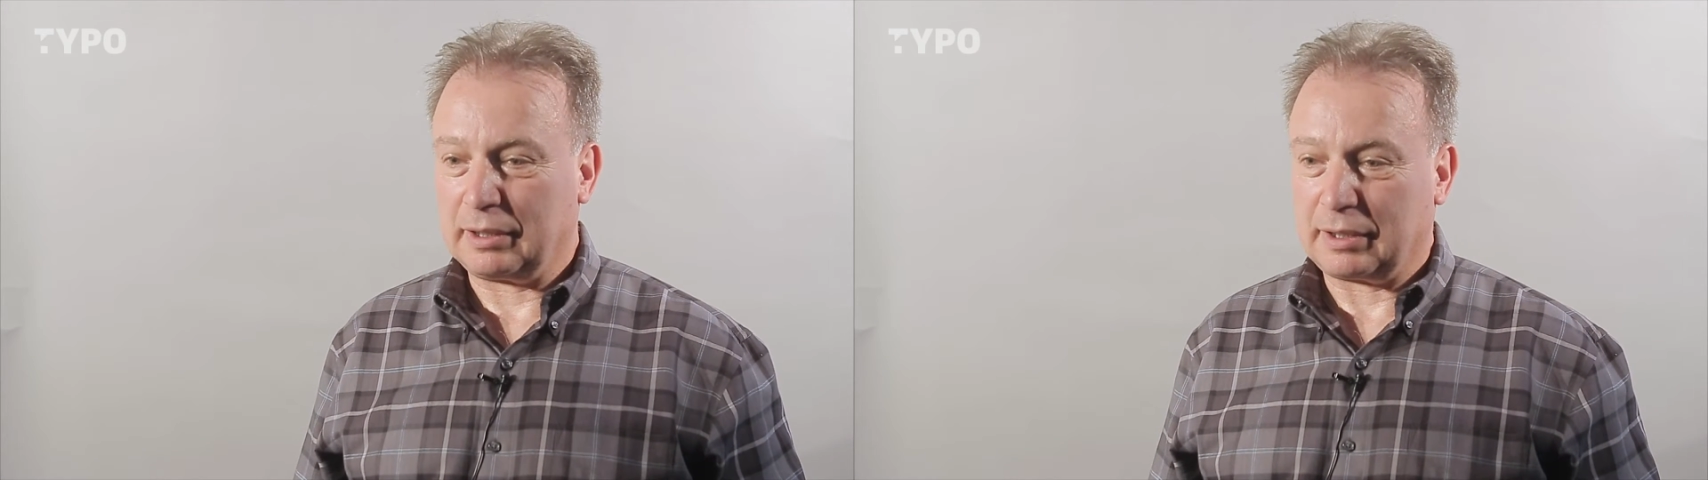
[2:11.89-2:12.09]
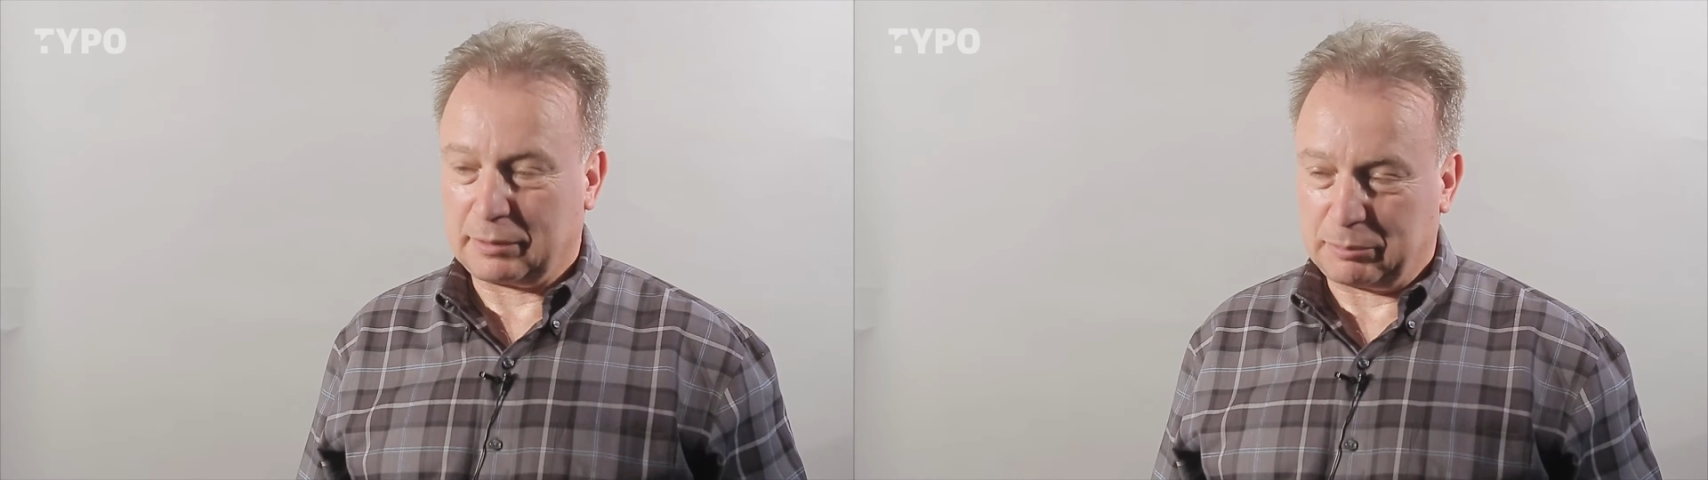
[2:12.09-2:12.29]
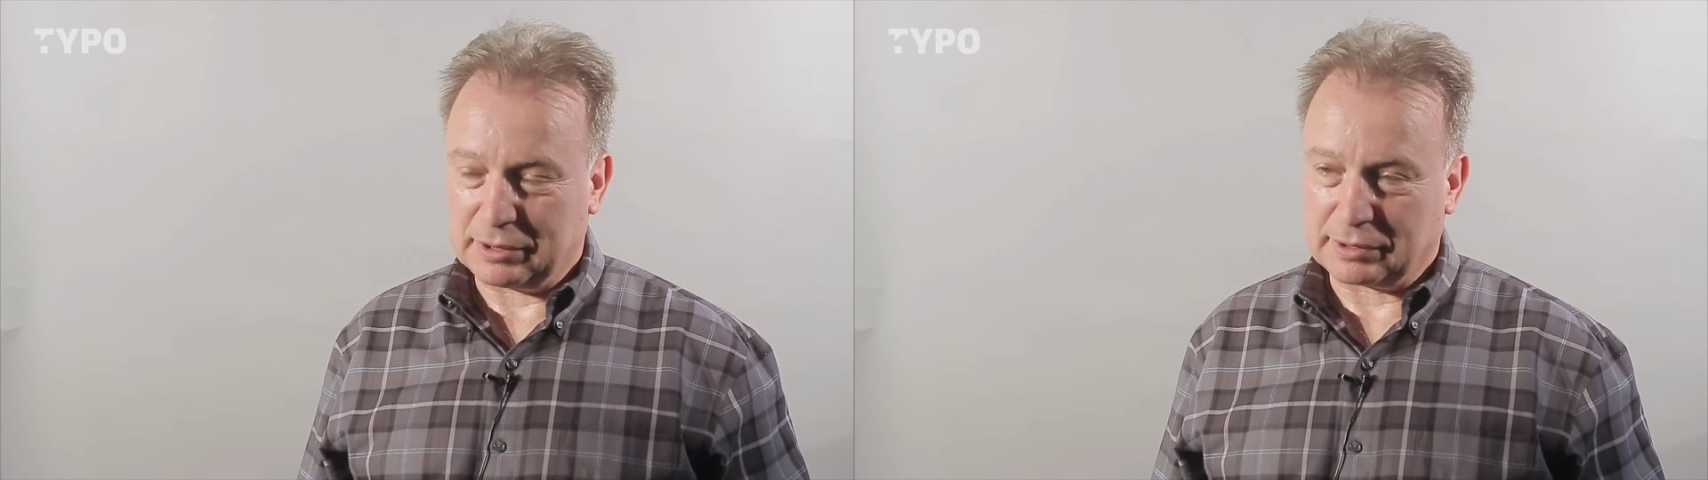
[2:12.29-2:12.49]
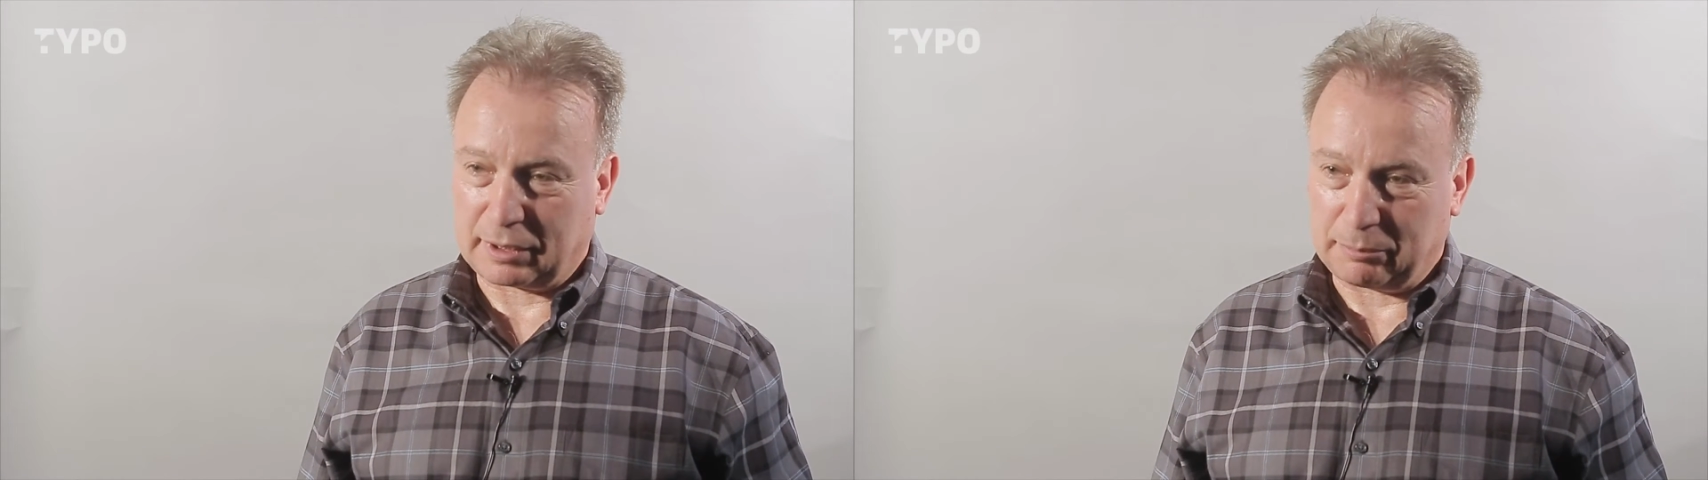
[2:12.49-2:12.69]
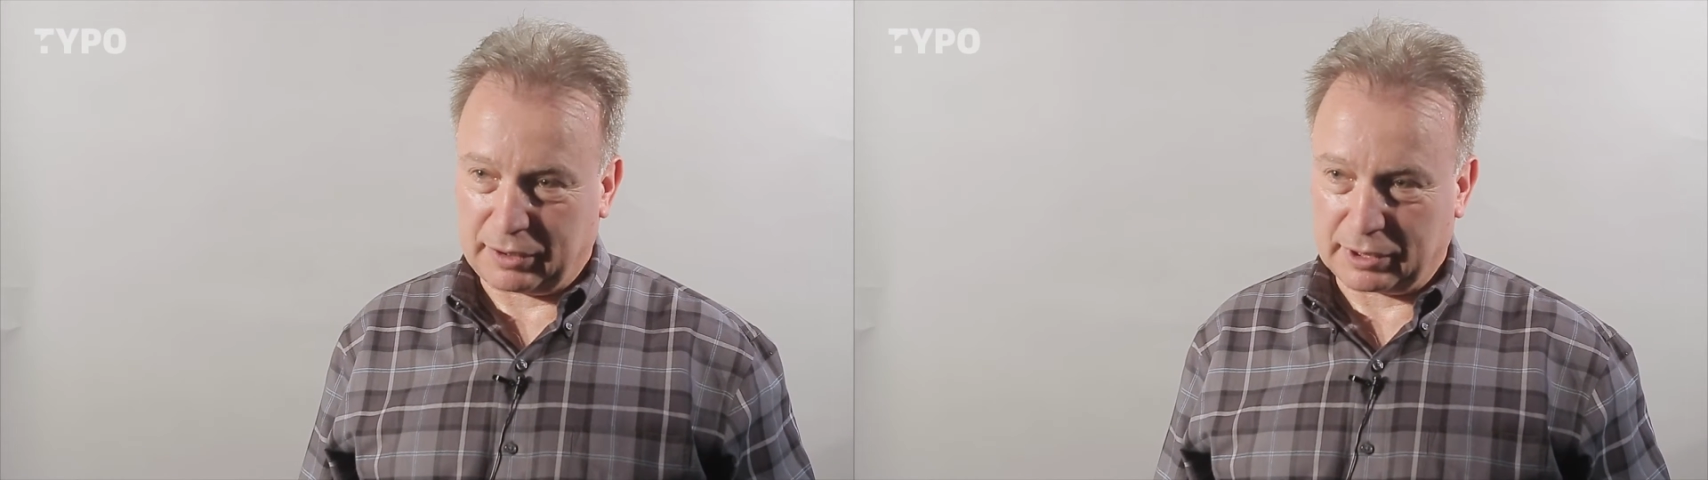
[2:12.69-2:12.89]
and that means
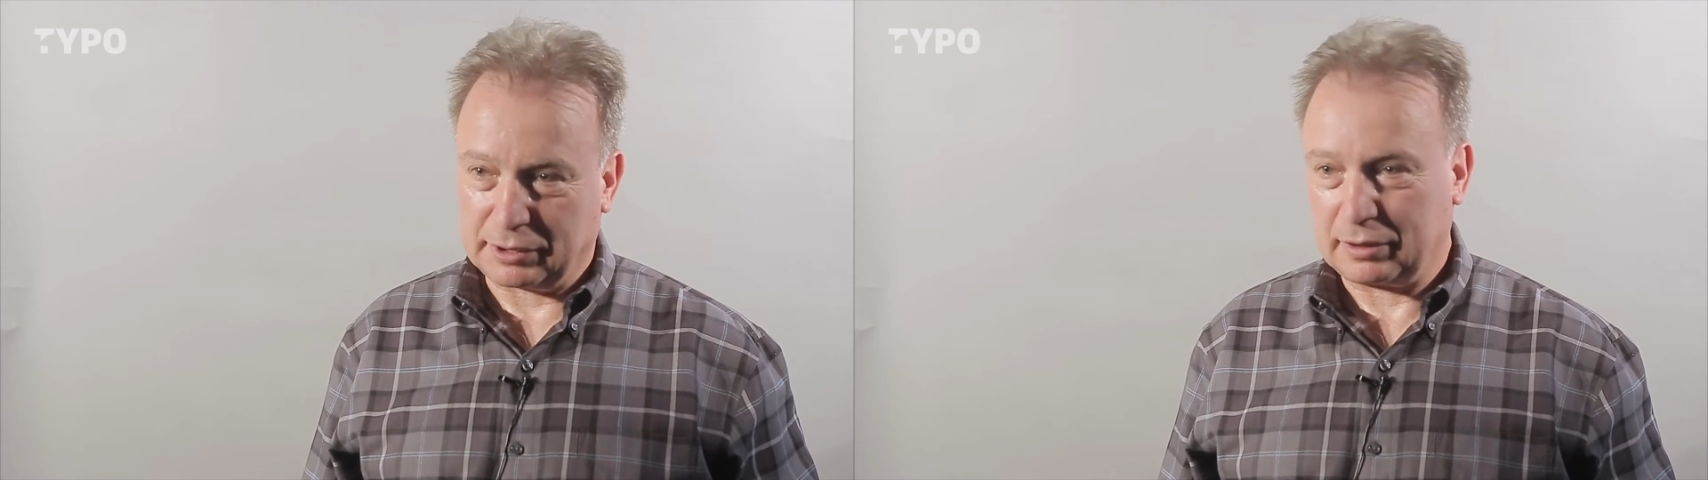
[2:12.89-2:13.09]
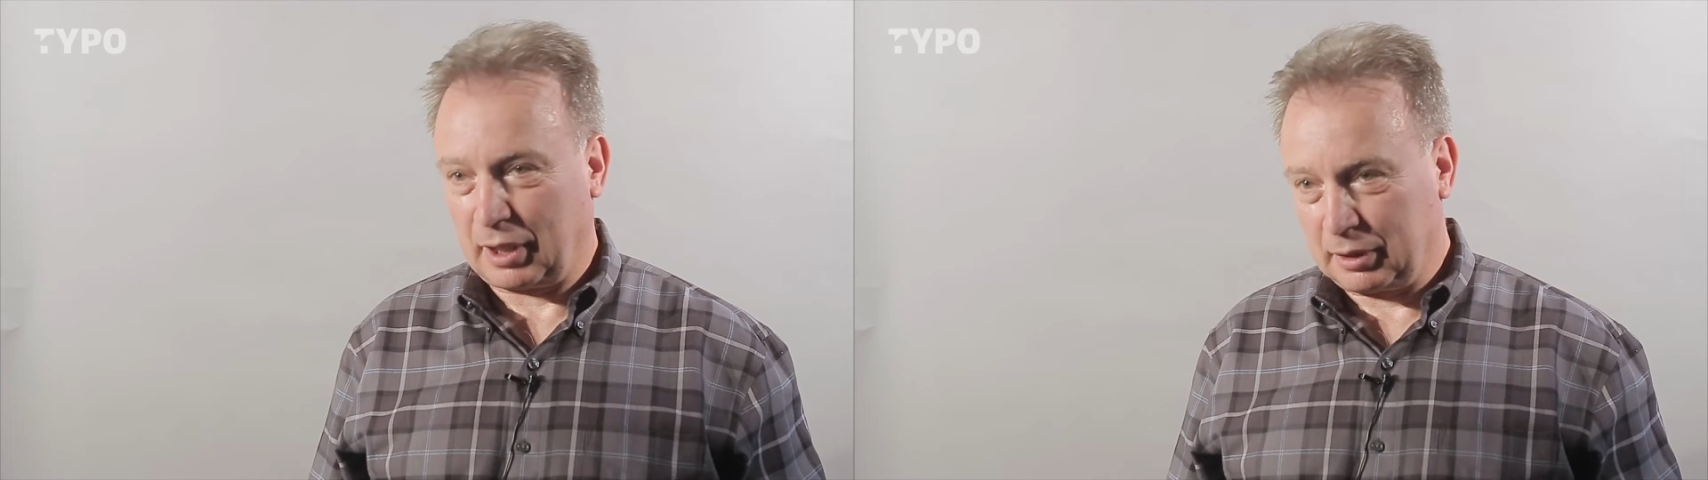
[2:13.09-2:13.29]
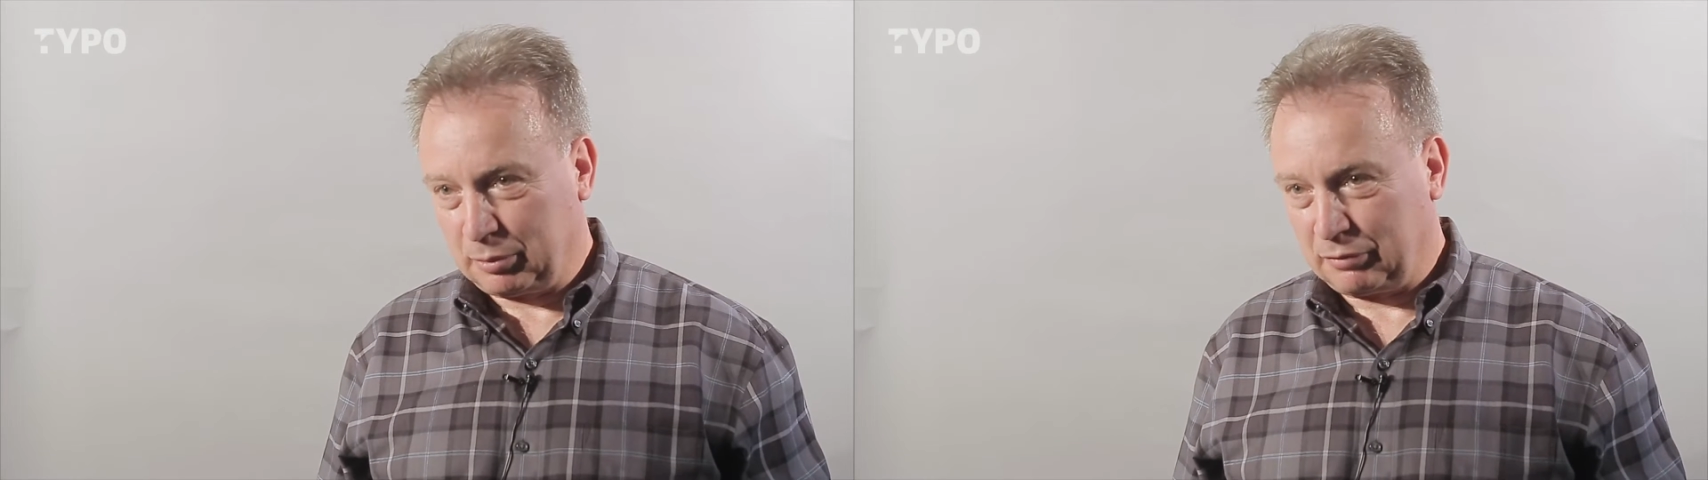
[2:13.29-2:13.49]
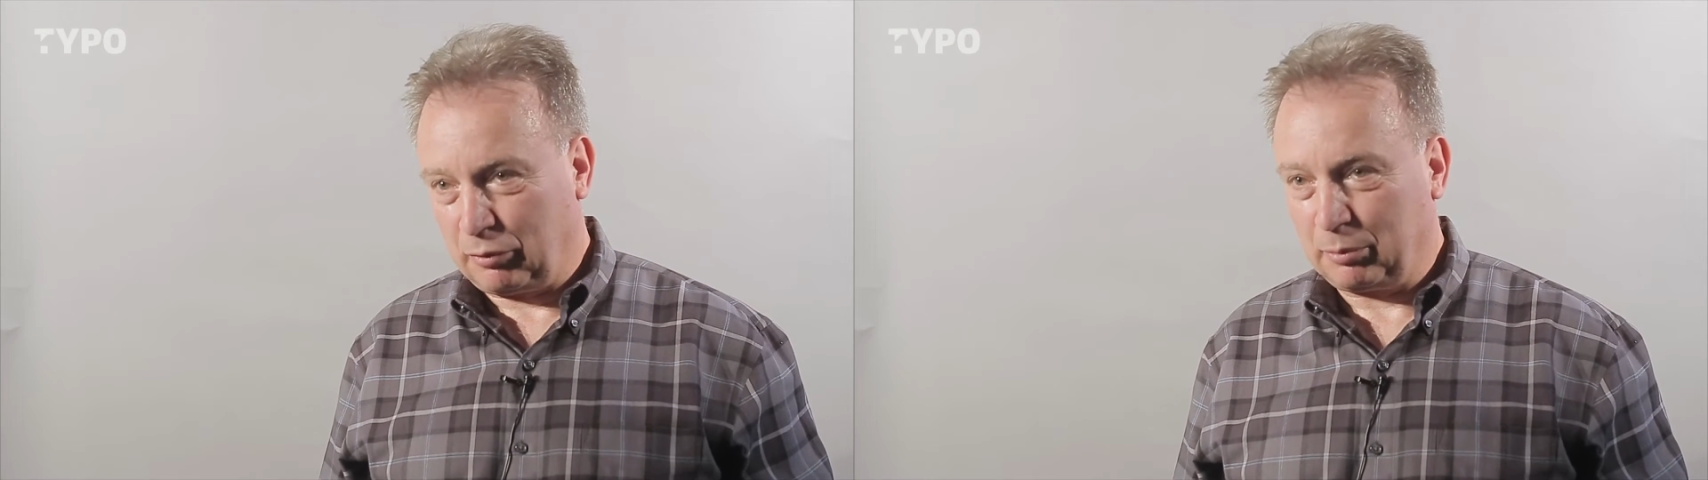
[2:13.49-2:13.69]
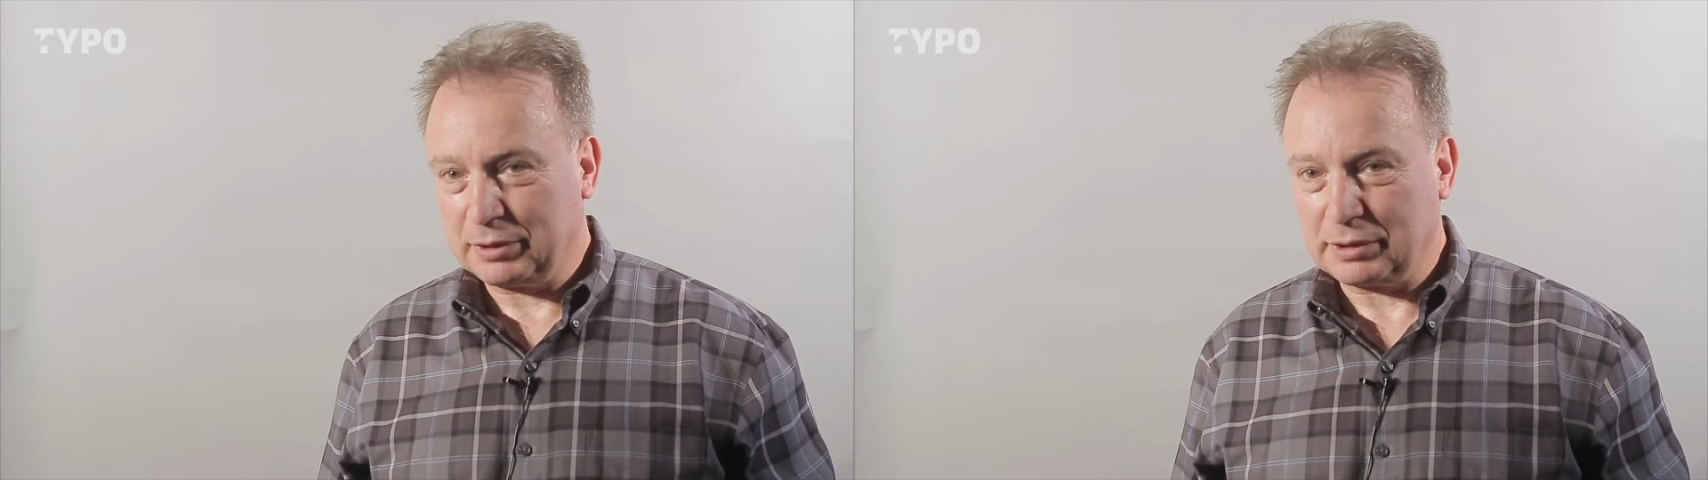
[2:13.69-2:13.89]
compression and
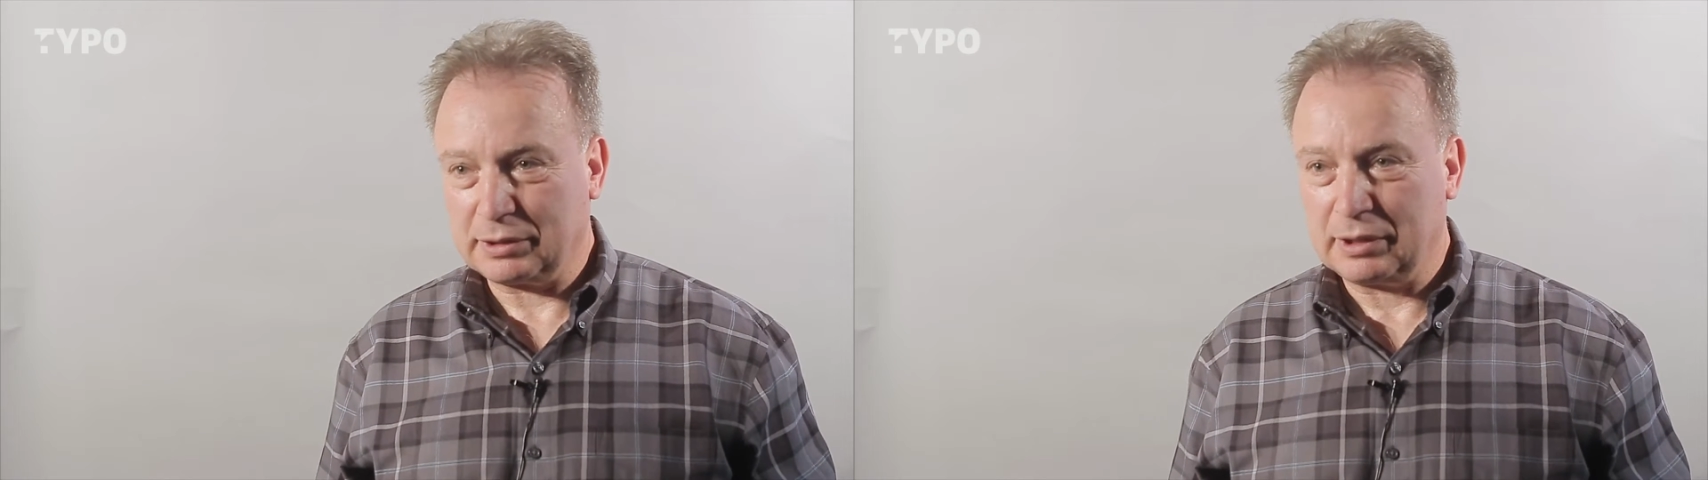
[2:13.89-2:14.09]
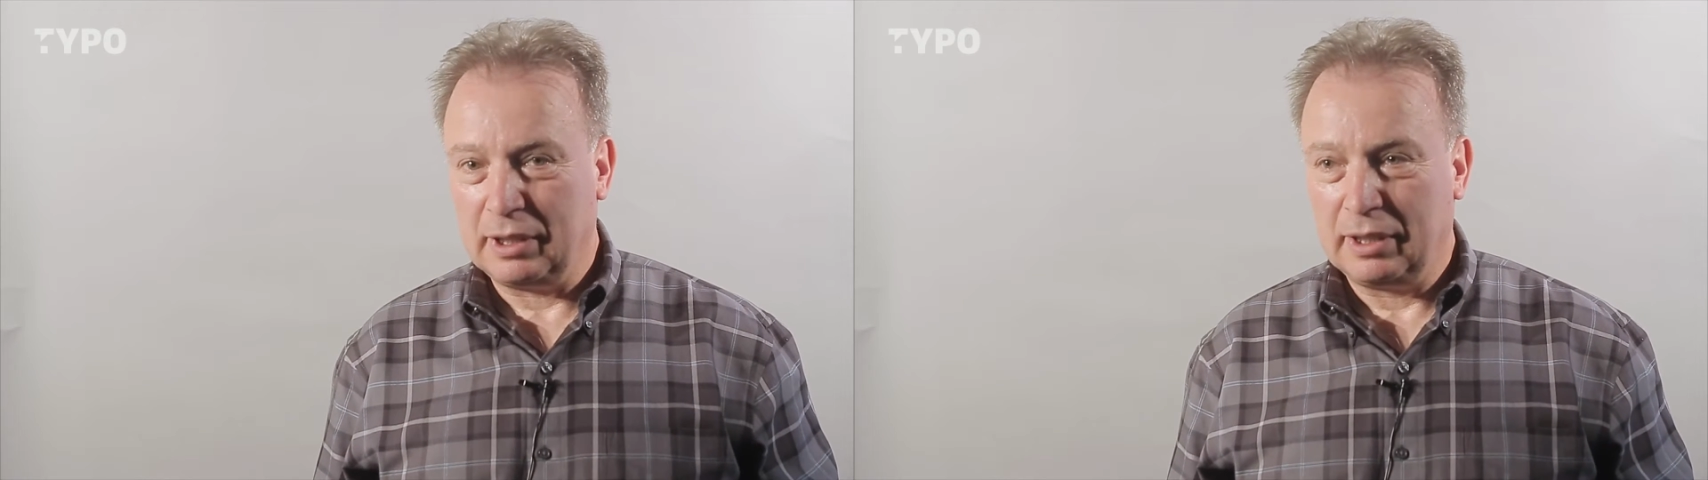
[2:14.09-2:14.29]
performance,